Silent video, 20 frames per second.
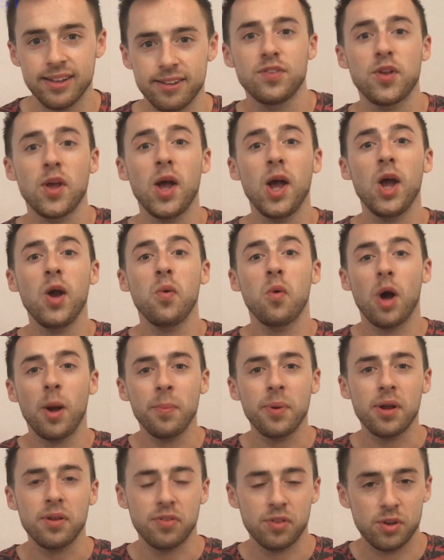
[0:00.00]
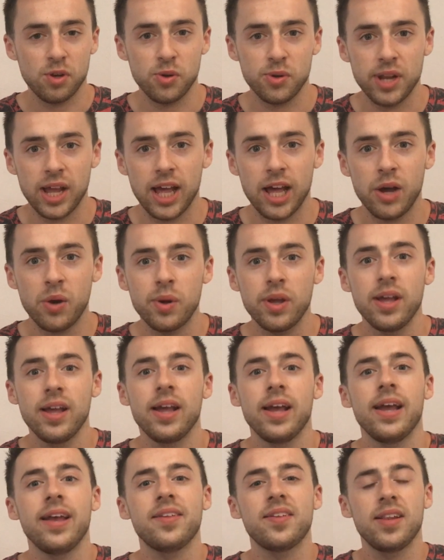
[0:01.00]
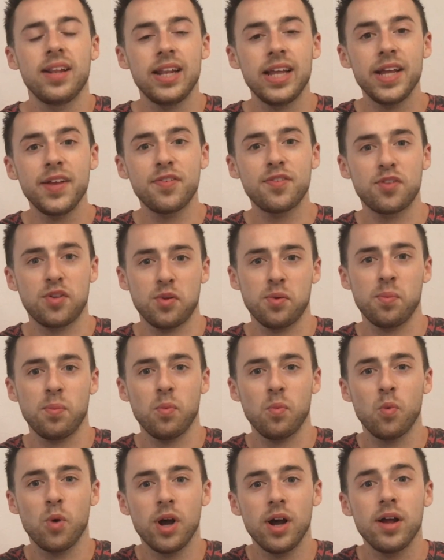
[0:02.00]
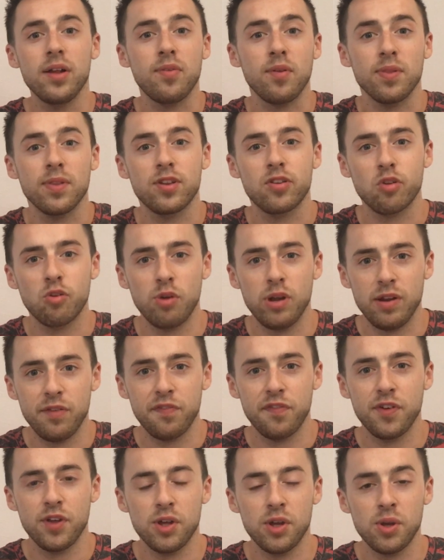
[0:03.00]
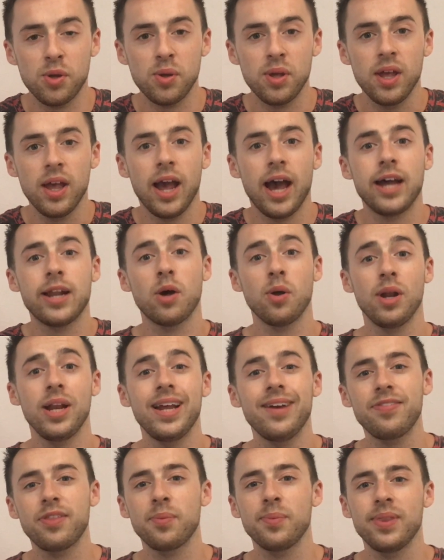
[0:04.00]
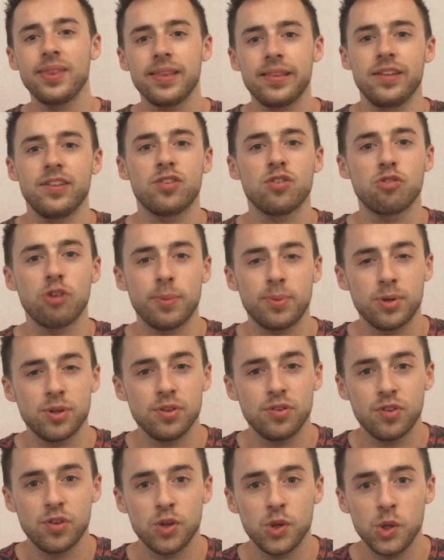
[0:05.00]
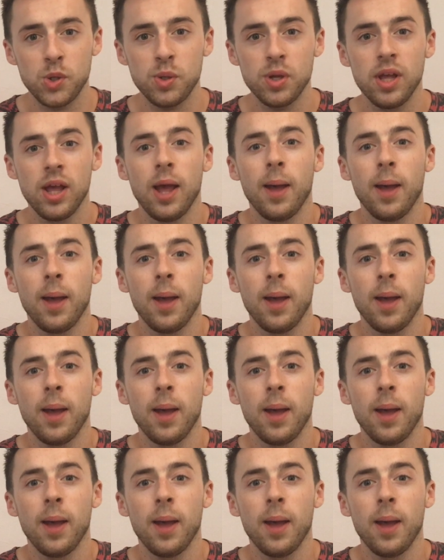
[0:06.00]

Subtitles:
So what I'm going to do now is leave some words on the screen for you, and I'll leave them in the description too.